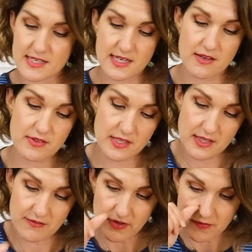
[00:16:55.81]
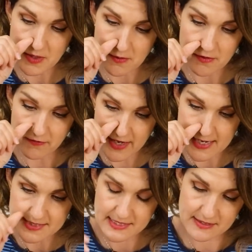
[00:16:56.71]
I don't think they've given you a
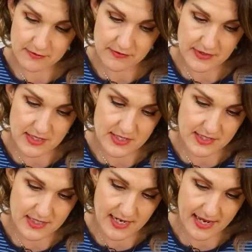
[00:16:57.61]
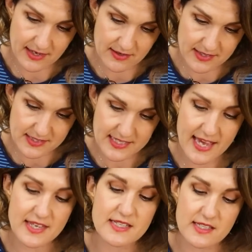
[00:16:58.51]
facing for finishing the neckline. So
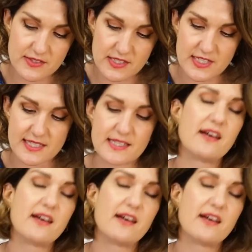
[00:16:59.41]
yeah, they do suggest